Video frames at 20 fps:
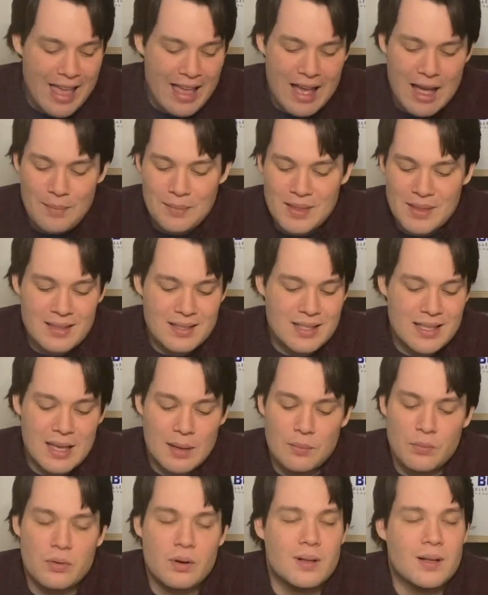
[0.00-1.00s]
I mean, this
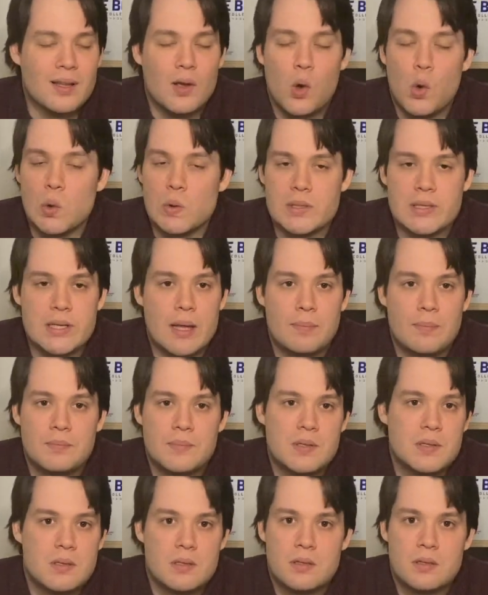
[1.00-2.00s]
game really holds up
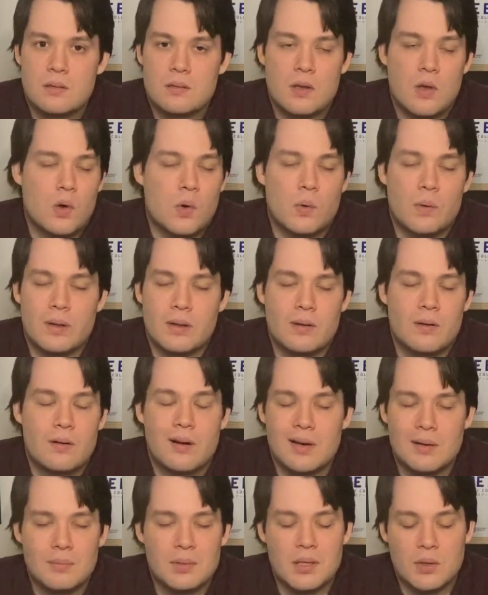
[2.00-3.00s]
so
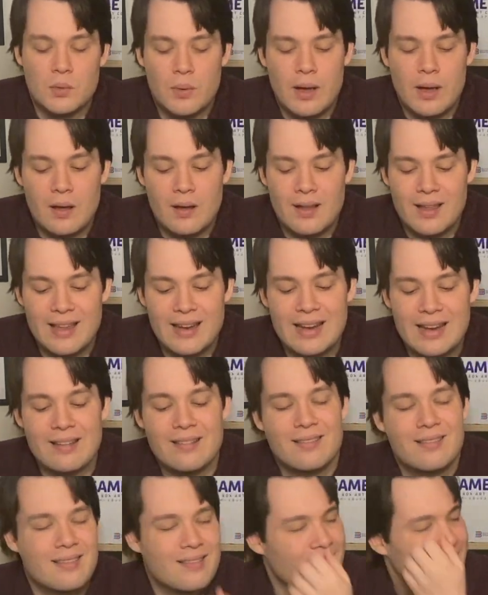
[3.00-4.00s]
incredibly well,
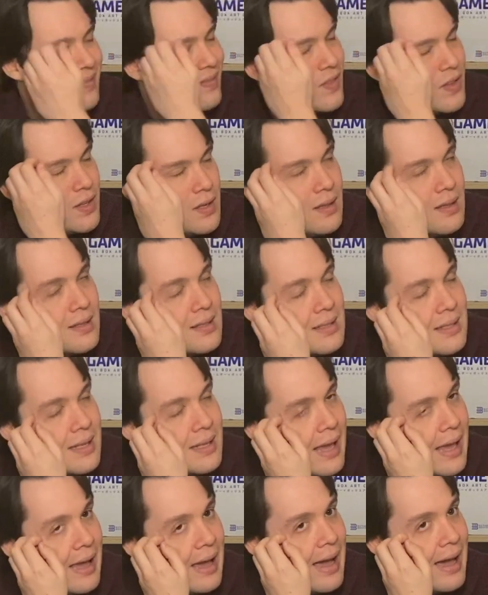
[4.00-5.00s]
and to this
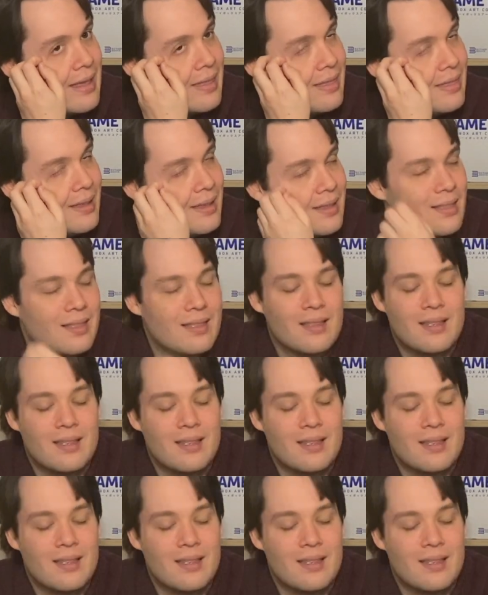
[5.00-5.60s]
day, I think